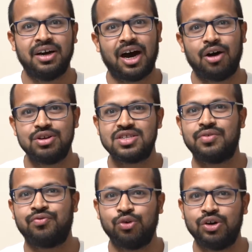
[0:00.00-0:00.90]
How does
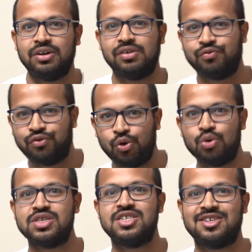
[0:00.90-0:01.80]
the fluid
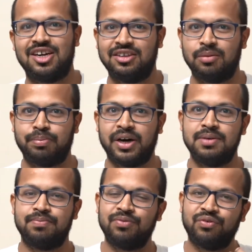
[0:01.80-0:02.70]
flows inside the
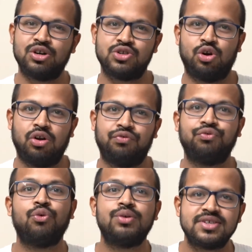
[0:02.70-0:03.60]
pipe? What sort of
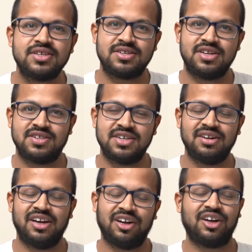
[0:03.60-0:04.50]
forces does
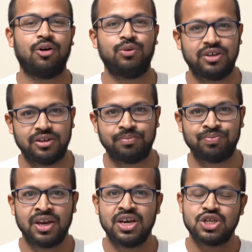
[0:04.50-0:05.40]
it encounter?
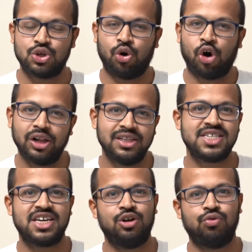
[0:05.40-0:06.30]
So all
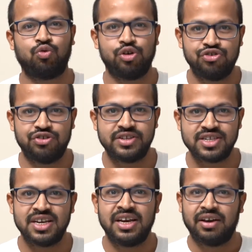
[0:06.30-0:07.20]
these kind of
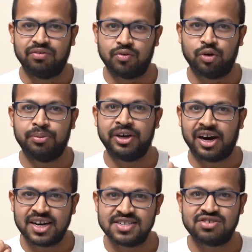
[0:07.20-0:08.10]
questions we would be
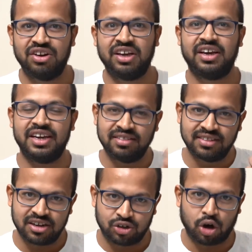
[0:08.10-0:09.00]
answering in
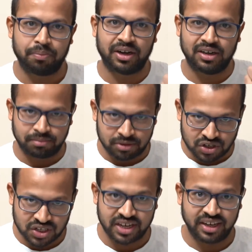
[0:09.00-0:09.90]
the topic number
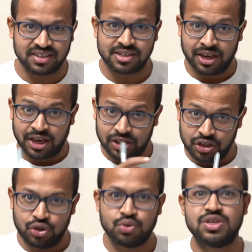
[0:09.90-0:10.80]
6
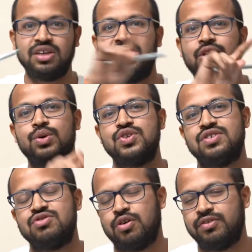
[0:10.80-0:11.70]
using the
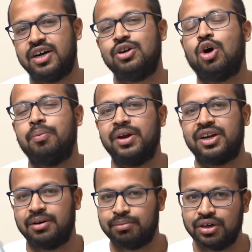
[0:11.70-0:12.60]
equations of the topic
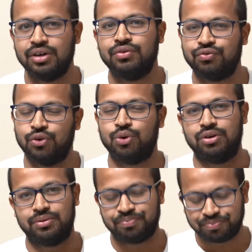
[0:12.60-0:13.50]
number
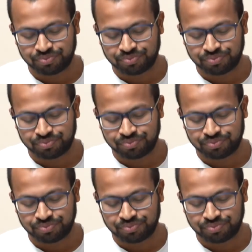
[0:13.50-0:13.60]
4.